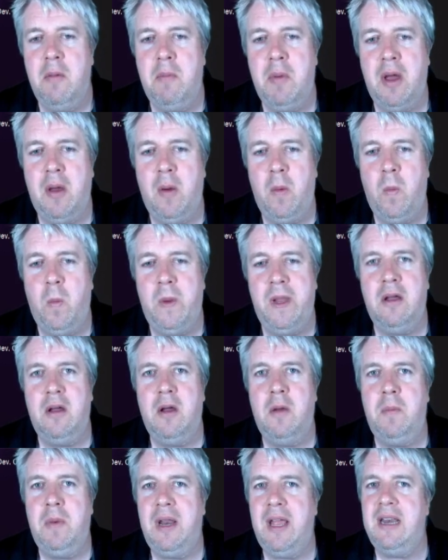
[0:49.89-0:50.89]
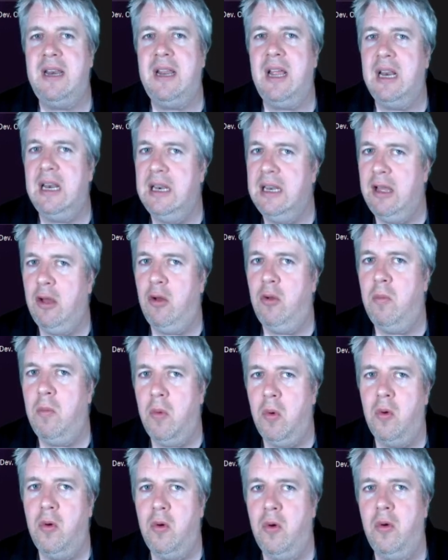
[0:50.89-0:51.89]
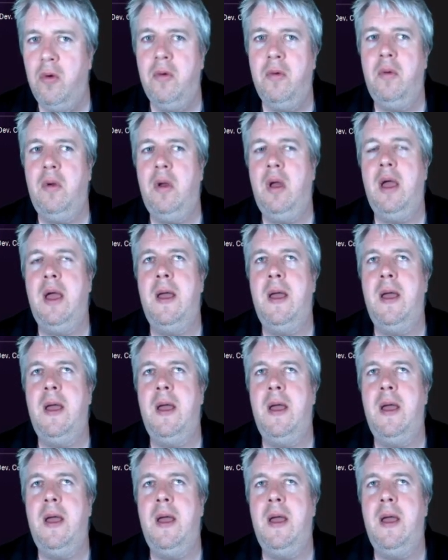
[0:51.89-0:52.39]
but we are playing a little more